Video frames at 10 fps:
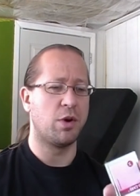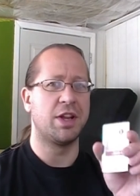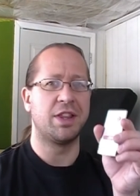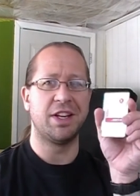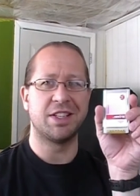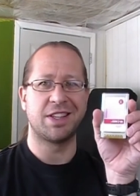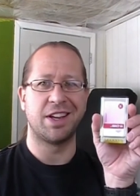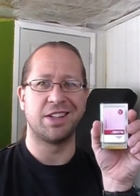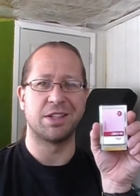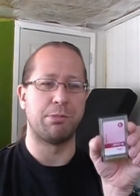one of these
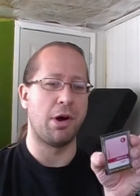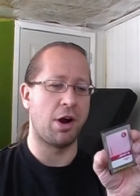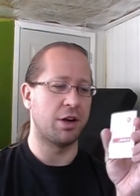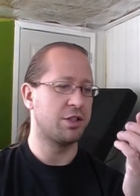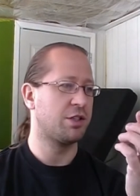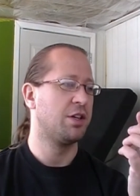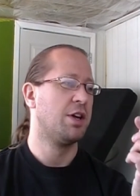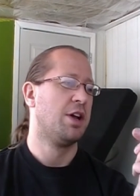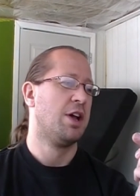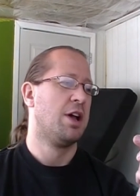things apart.
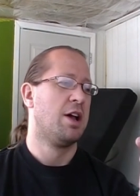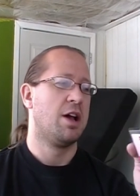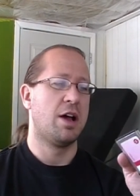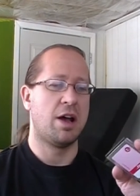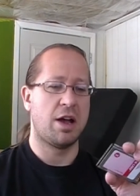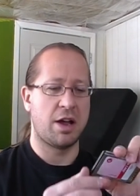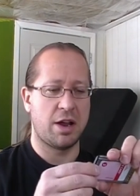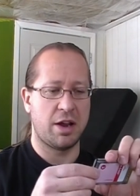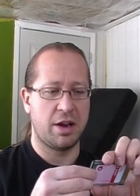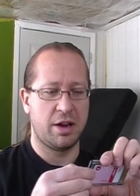
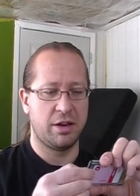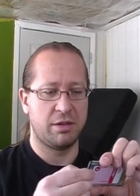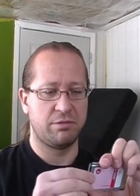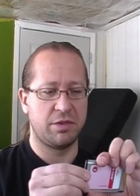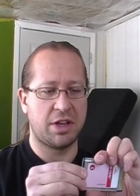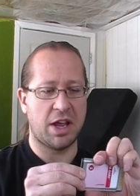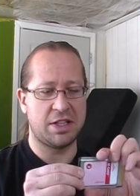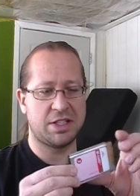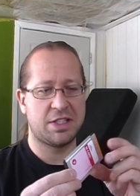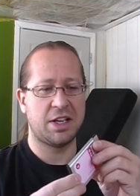I
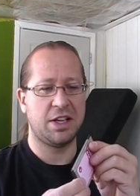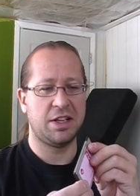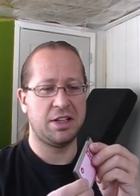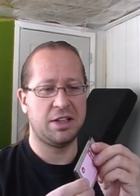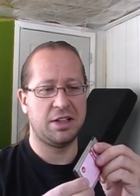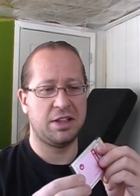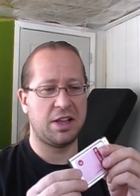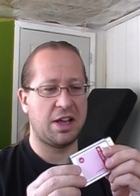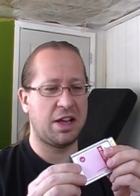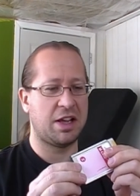guessing
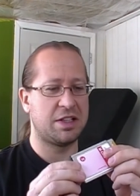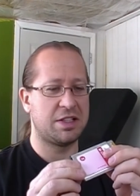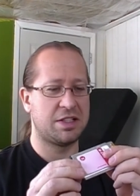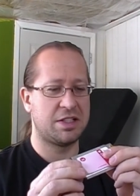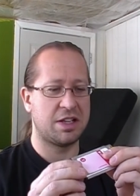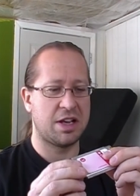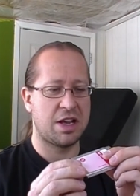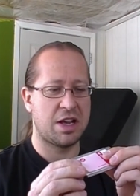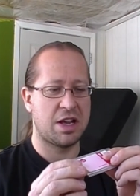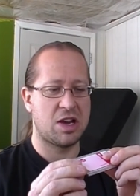that's, uh,
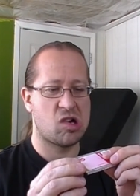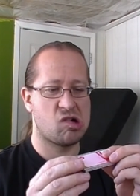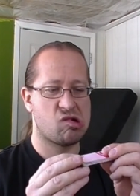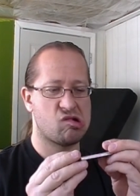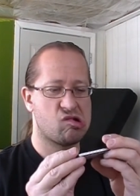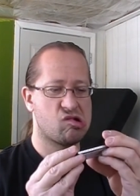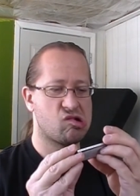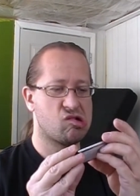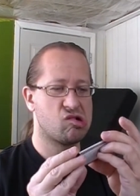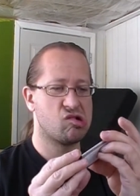
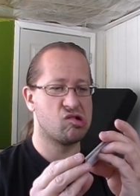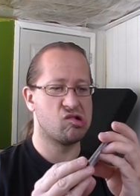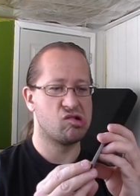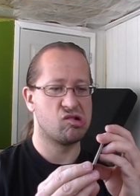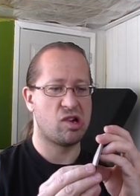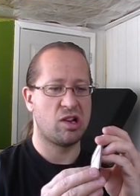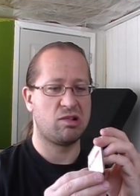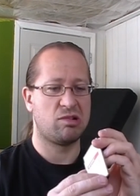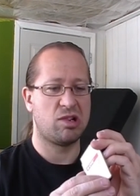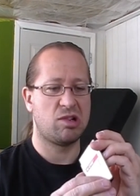I
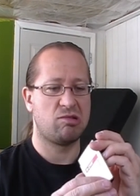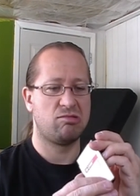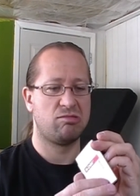don't know.